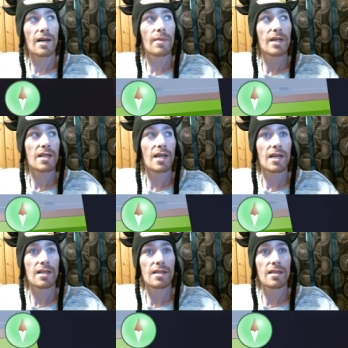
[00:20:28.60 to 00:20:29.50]
meant to
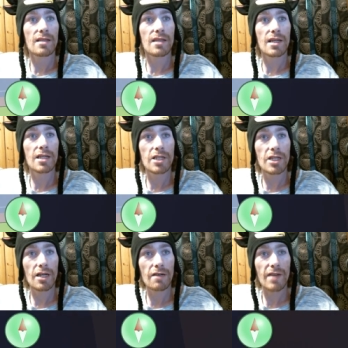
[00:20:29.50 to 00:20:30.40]
hit this
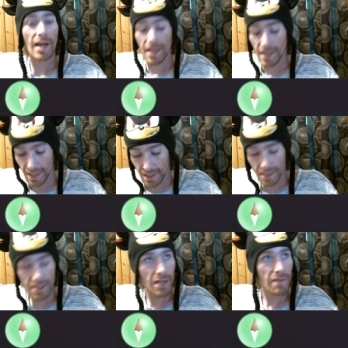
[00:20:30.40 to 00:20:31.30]
shift. I hit the
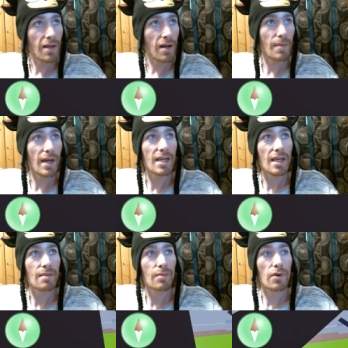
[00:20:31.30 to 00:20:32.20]
shift on my
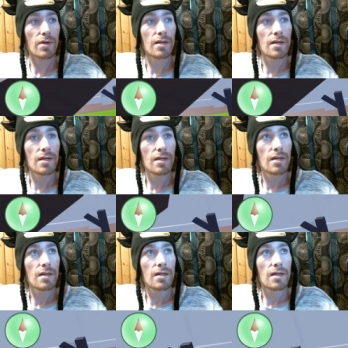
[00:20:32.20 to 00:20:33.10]
keyboard.
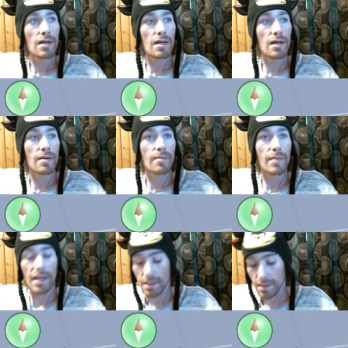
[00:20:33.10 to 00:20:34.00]
Oh,
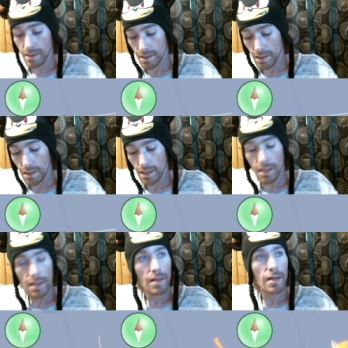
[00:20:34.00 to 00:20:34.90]
man.
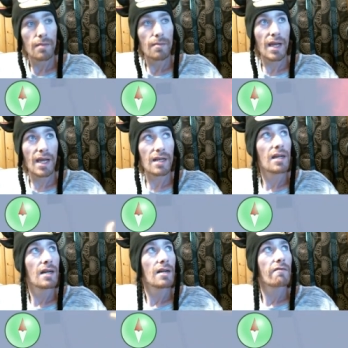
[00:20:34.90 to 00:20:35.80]
Man.
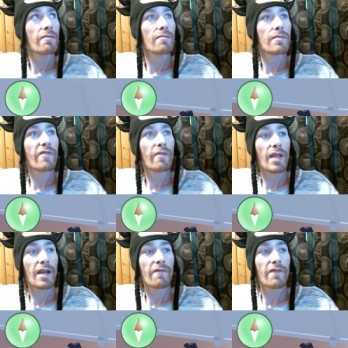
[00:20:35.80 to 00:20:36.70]
From, from
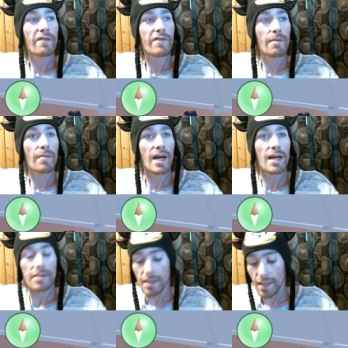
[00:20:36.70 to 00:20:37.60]
like 50
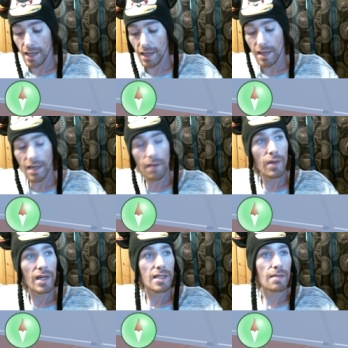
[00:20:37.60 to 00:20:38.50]
miles in the air, I
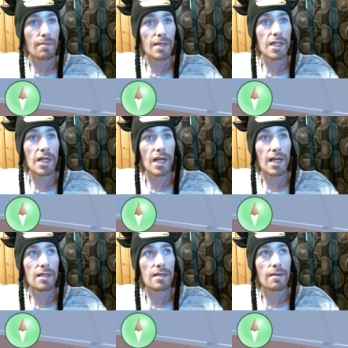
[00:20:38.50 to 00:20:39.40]
wasted my
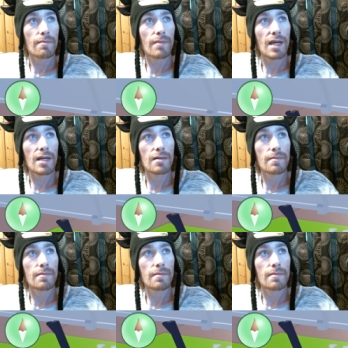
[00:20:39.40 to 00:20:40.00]
chance. Man.